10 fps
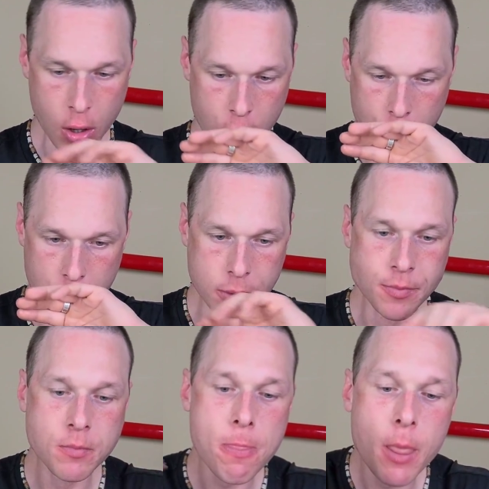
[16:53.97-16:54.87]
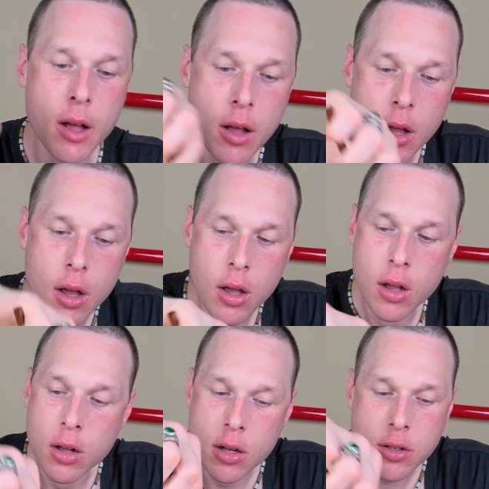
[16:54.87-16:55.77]
Ooh,
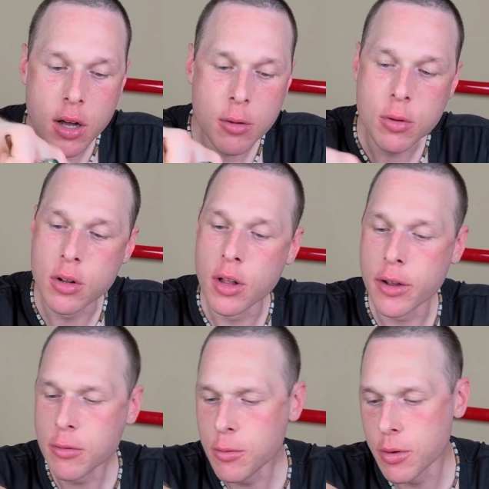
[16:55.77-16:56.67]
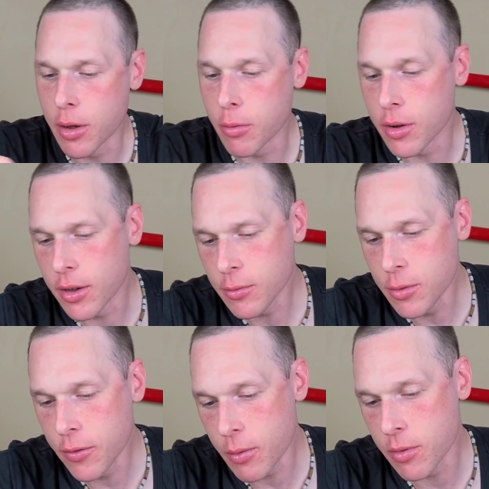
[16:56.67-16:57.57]
kind of want to. I don't know what I want. I don't know
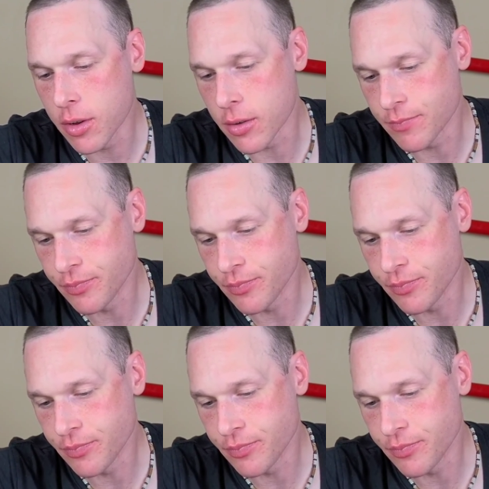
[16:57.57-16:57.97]
if I'm gonna.